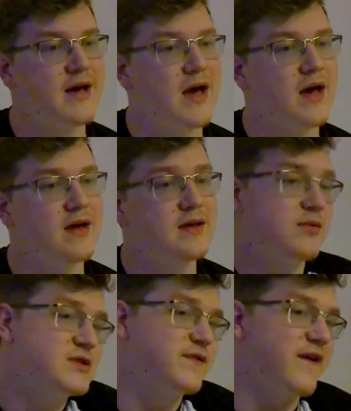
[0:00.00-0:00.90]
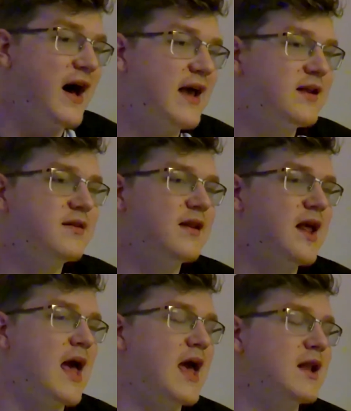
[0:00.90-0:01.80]
Uh, it was fine
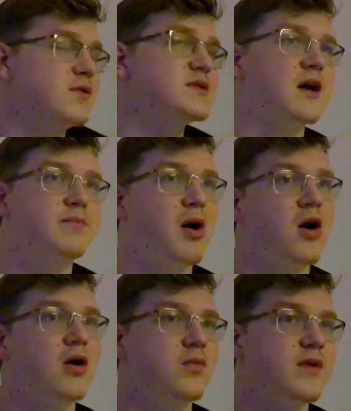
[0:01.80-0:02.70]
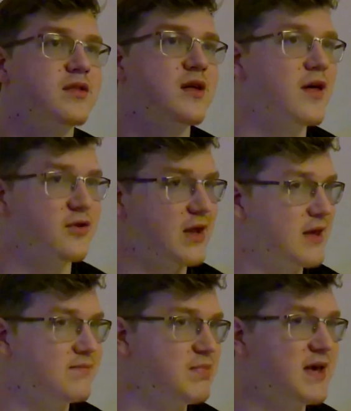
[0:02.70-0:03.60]
and it was on par with other
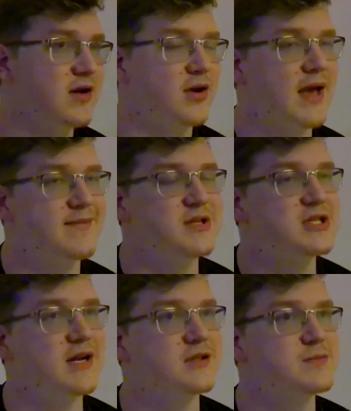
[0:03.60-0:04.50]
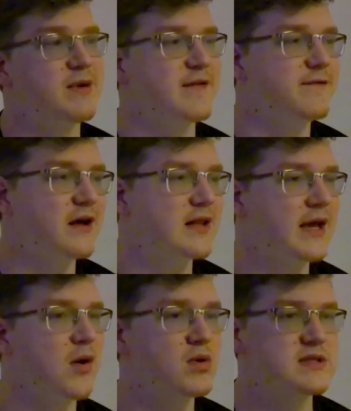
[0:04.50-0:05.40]
beginner gaming channels, but it felt
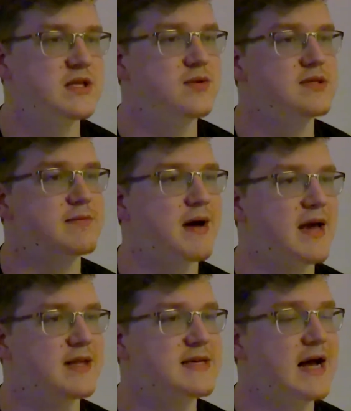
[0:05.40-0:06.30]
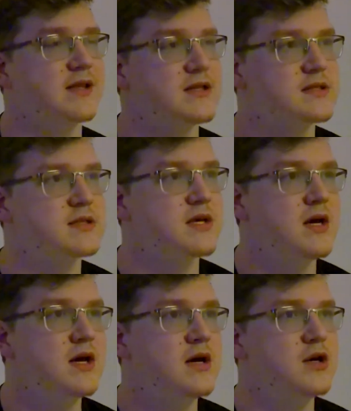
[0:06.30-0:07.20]
like I wasn't using my talents
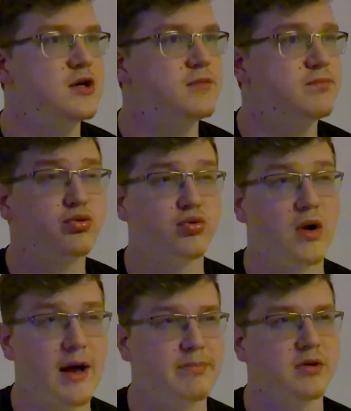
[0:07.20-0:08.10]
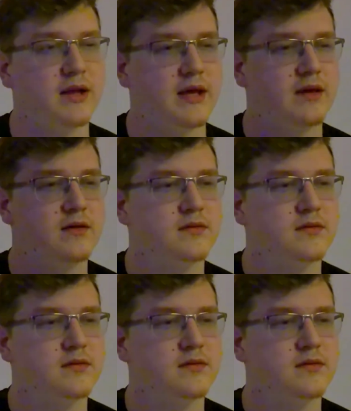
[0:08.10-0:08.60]
properly